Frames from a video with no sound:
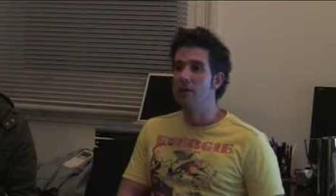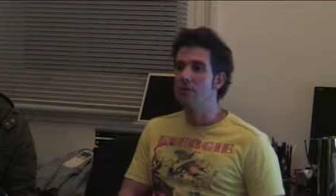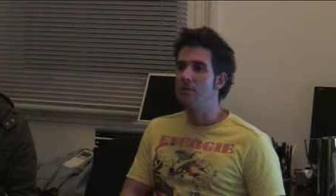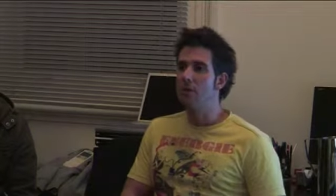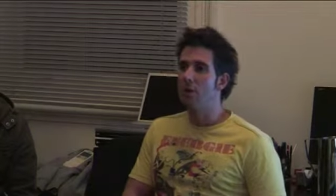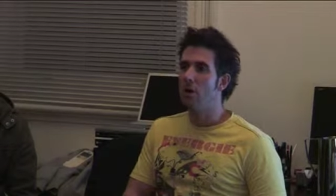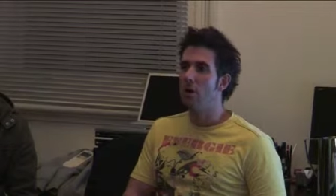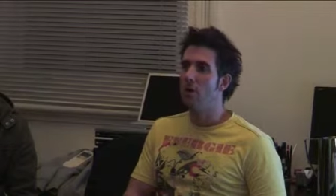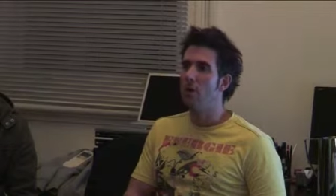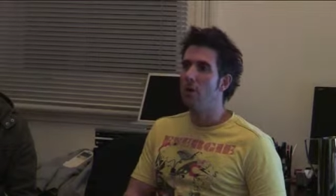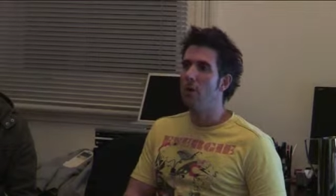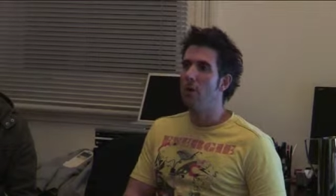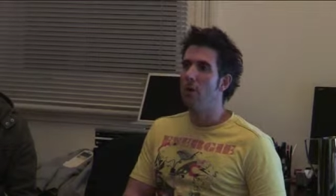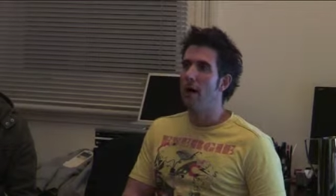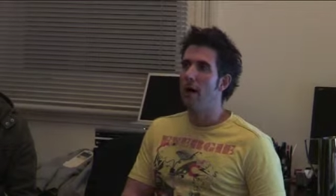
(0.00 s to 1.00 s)
So
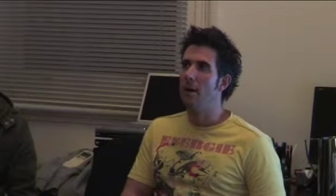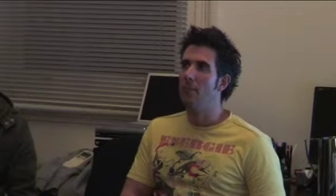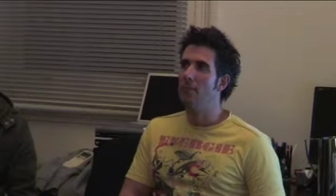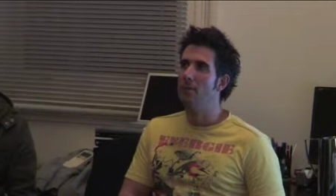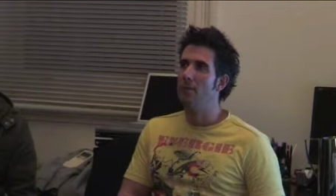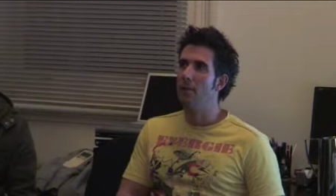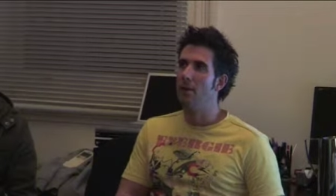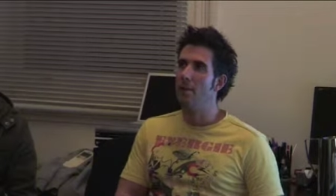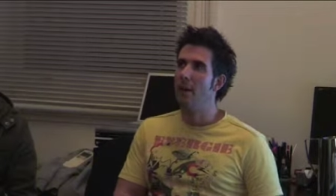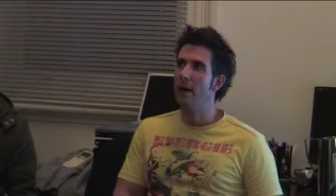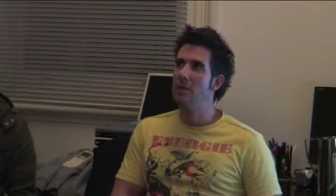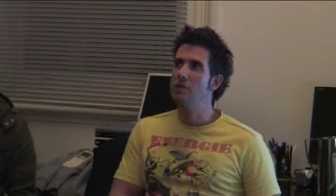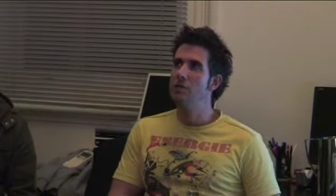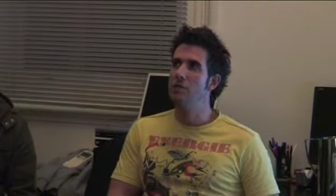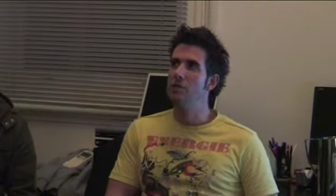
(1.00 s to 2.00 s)
you've got a
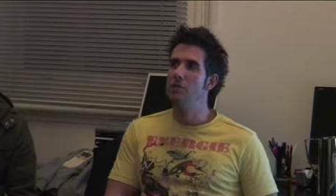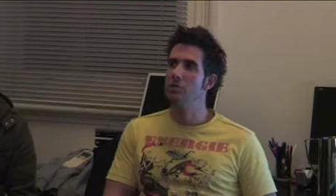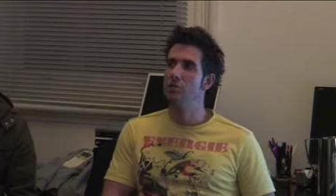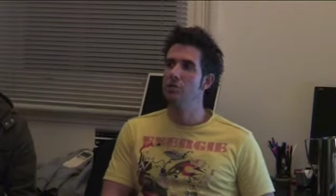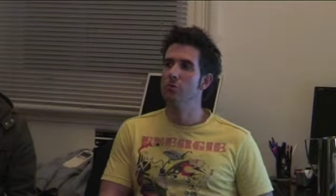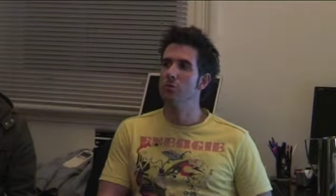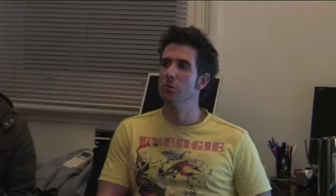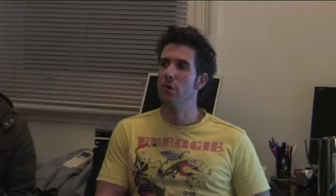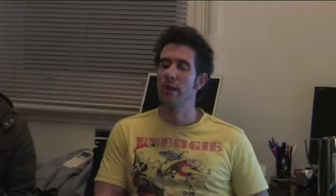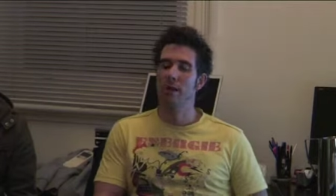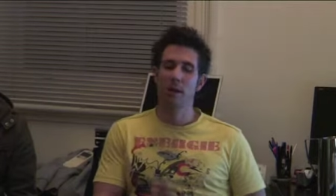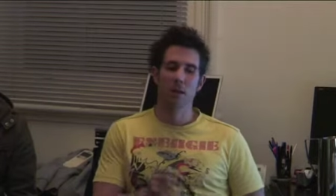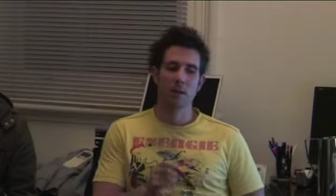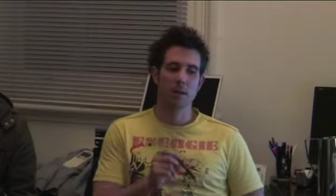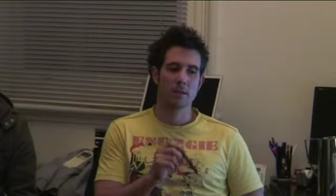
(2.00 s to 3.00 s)
major issue
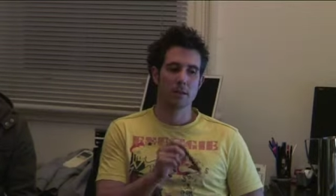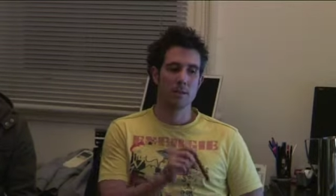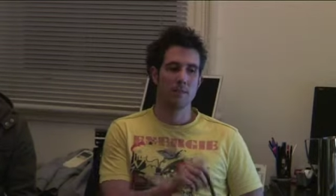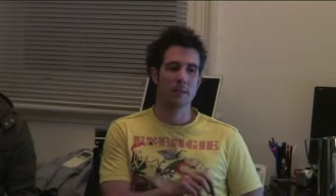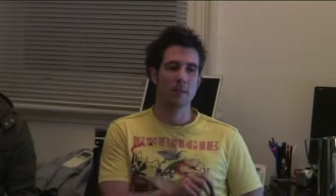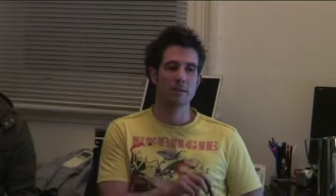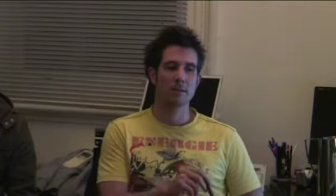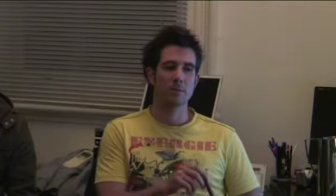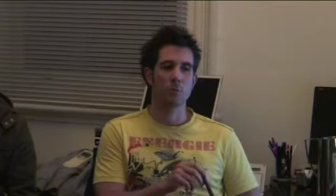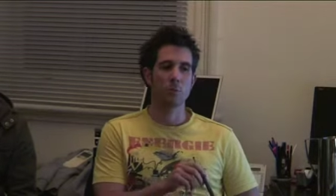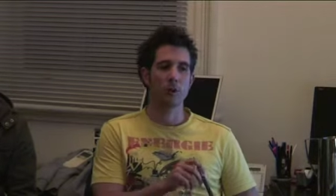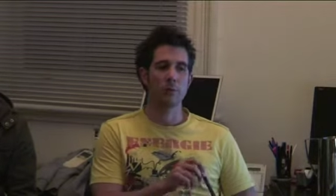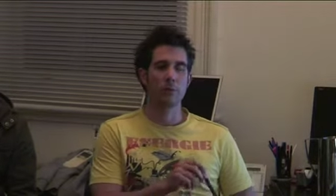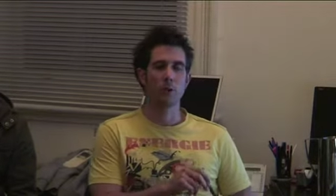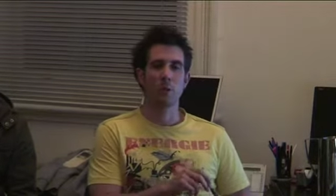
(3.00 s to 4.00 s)
where DPXs
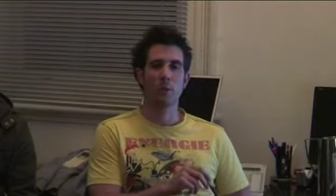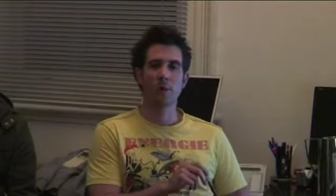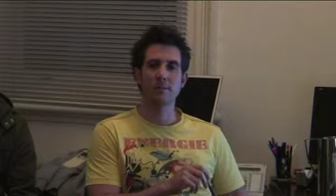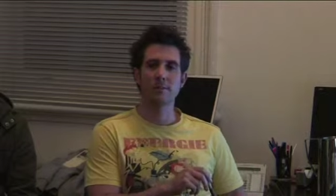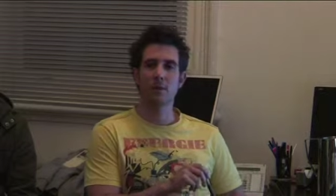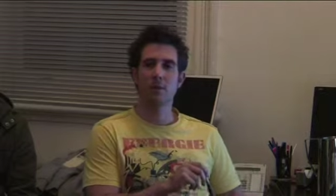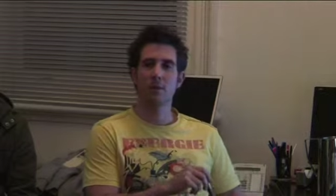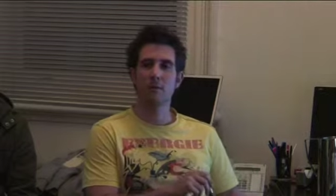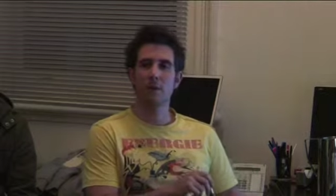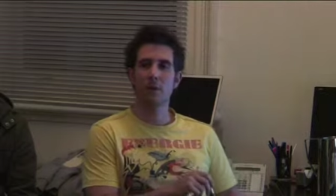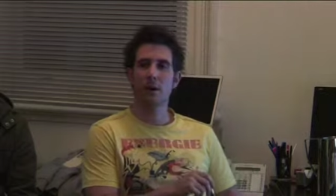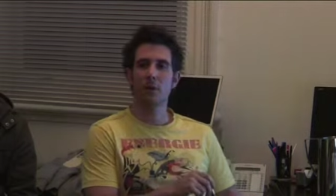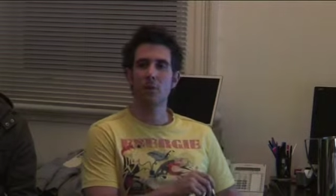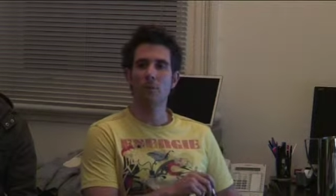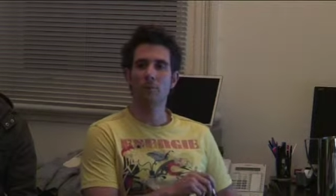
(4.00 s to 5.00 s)
work very well as a log
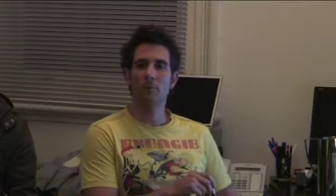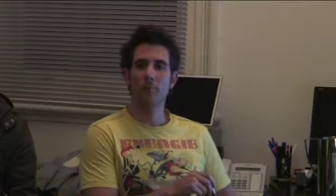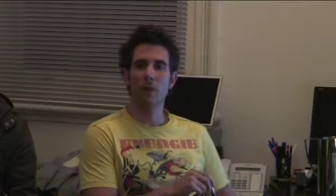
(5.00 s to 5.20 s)
file,